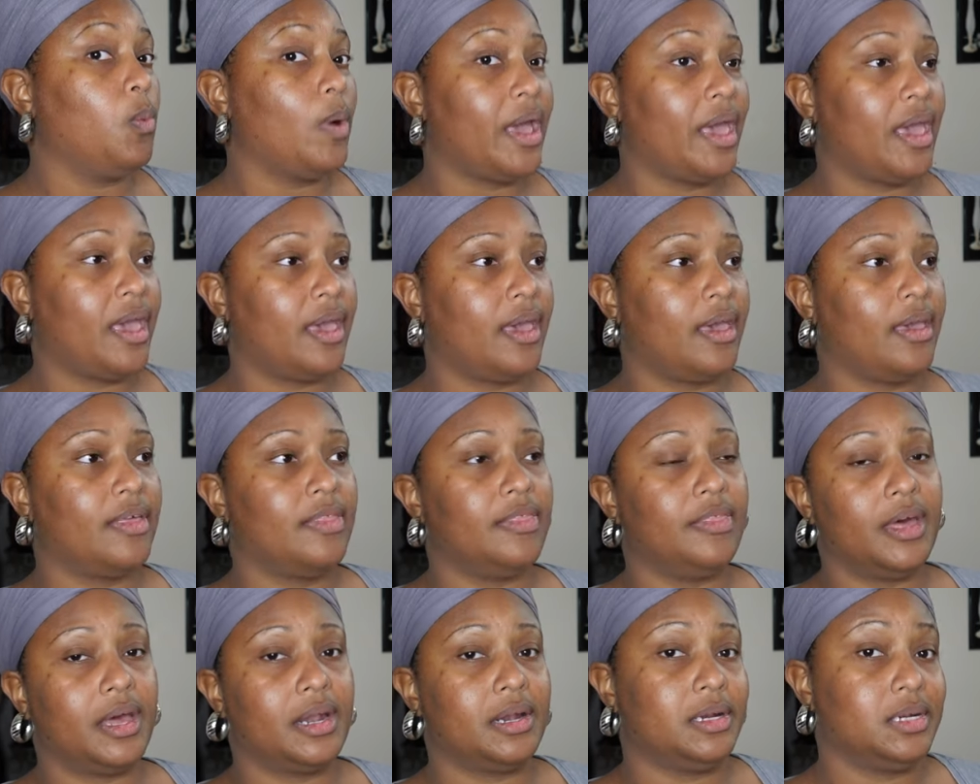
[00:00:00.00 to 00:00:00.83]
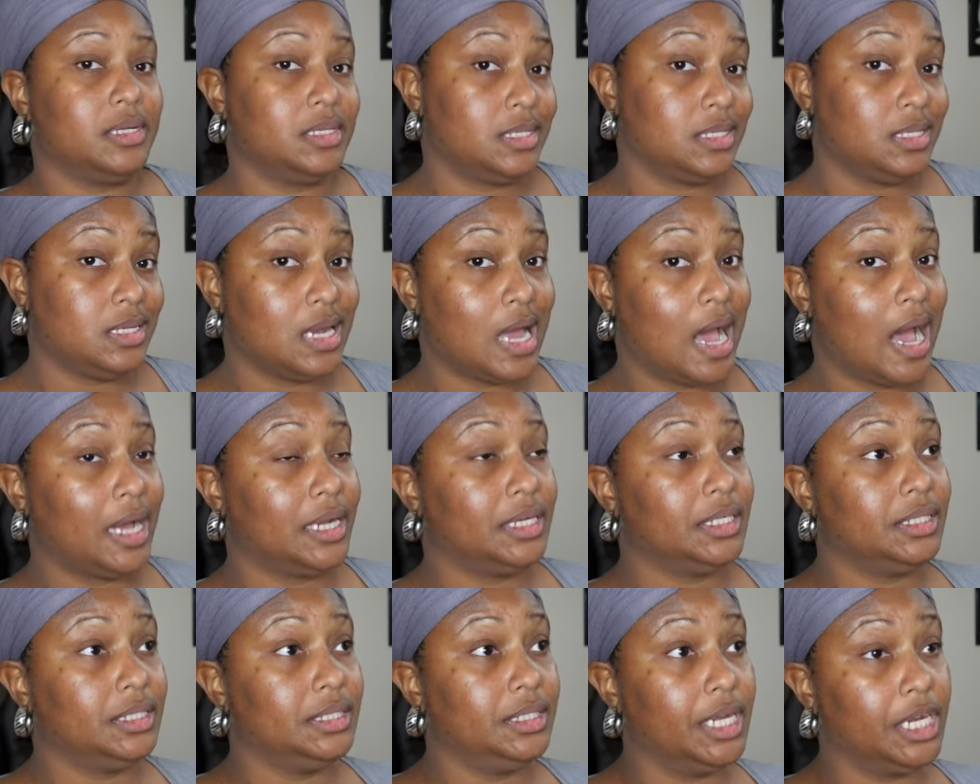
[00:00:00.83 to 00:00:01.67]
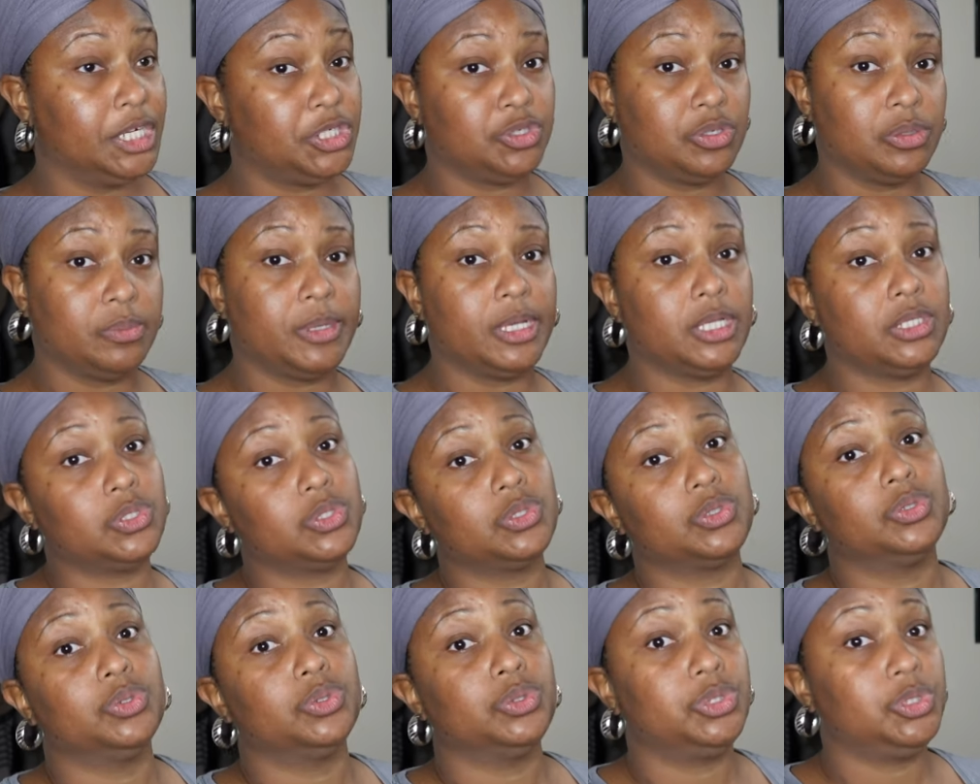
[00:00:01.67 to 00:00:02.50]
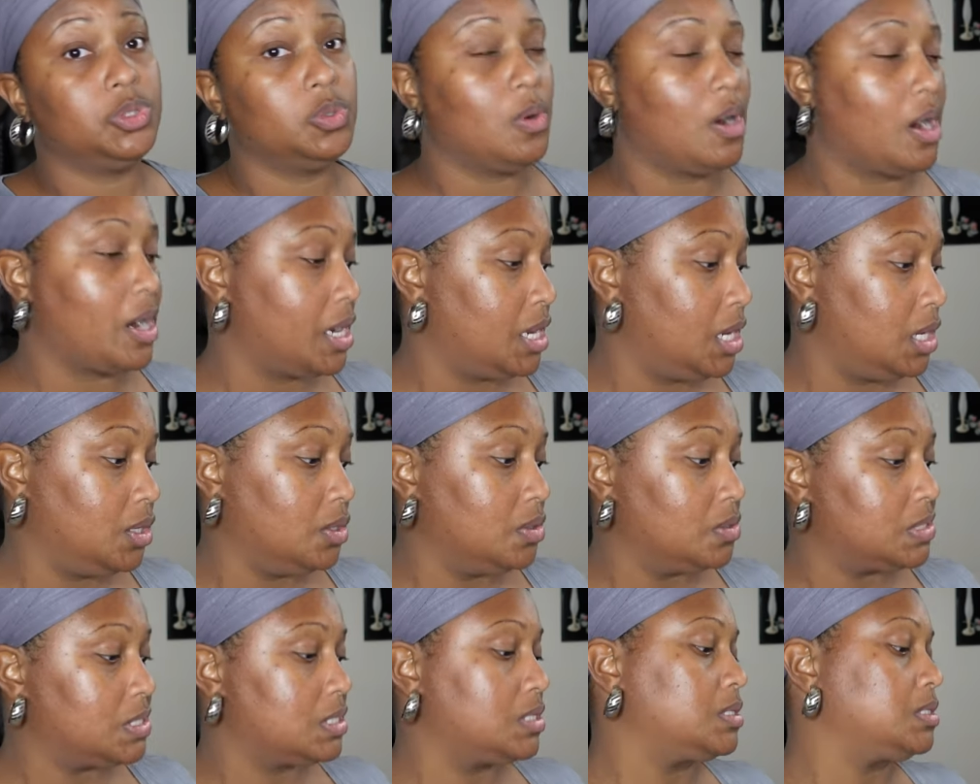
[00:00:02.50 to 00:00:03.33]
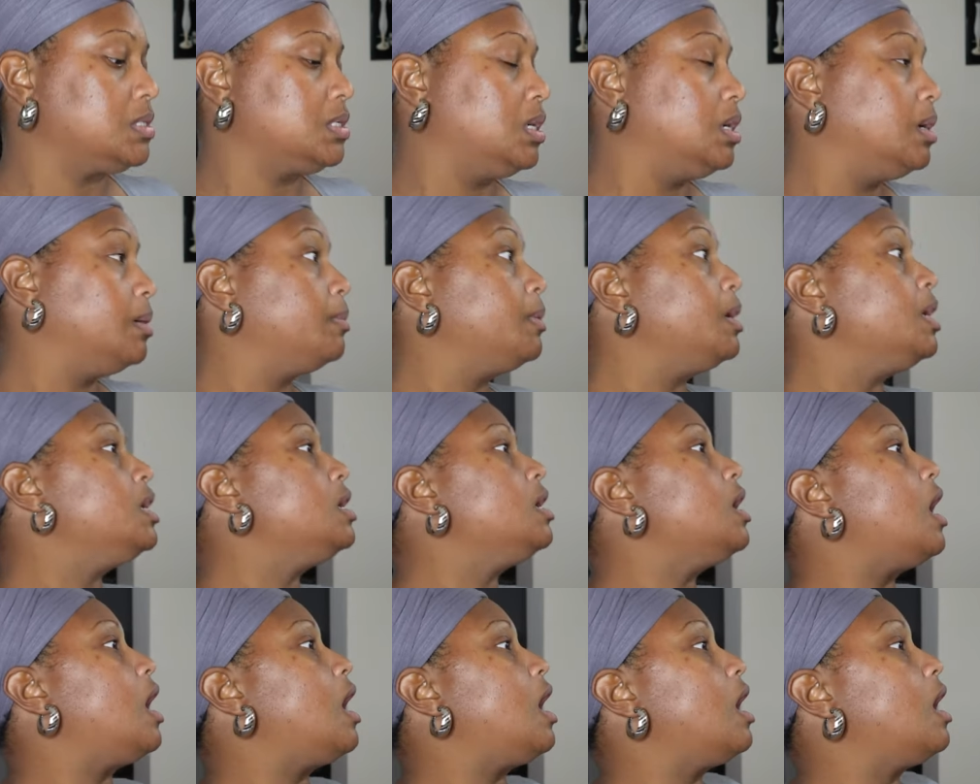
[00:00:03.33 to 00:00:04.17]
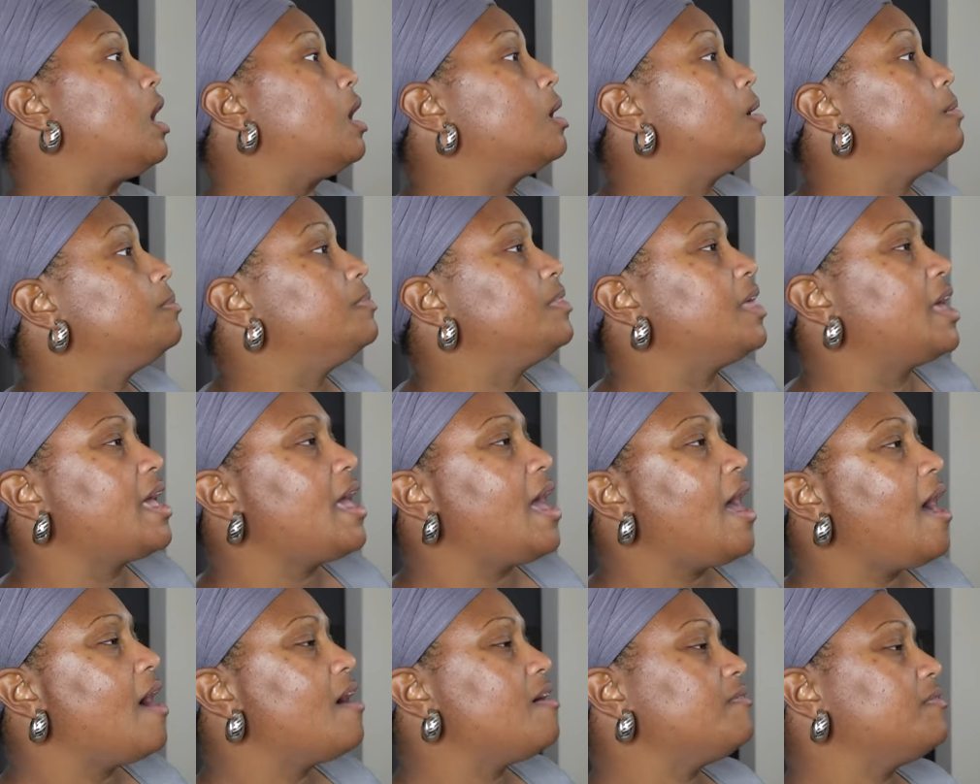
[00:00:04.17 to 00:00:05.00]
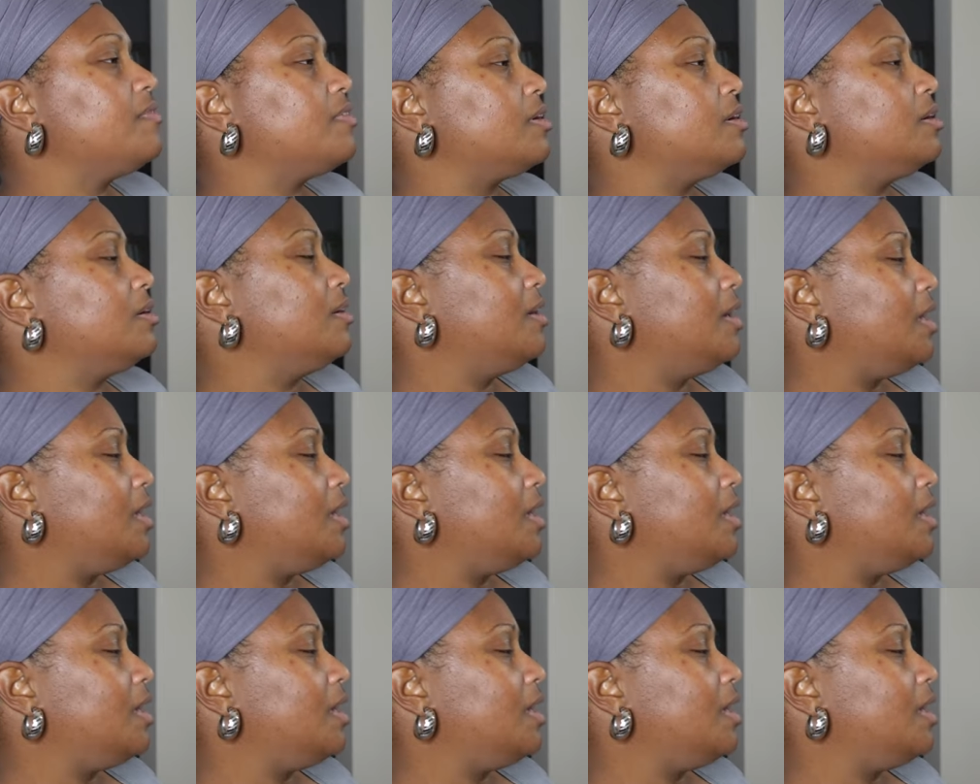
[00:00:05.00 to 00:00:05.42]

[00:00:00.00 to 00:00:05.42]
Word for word: way that it is not detrimental to our ecosystem. Um, they have,